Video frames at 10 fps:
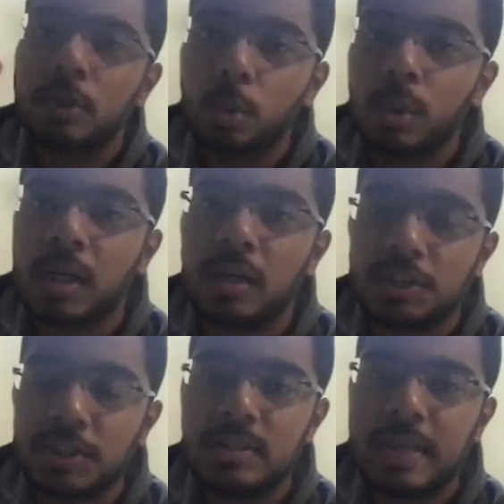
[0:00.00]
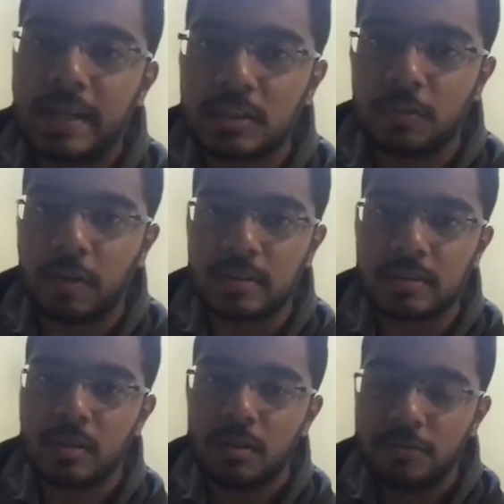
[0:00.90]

two conditions satisfies.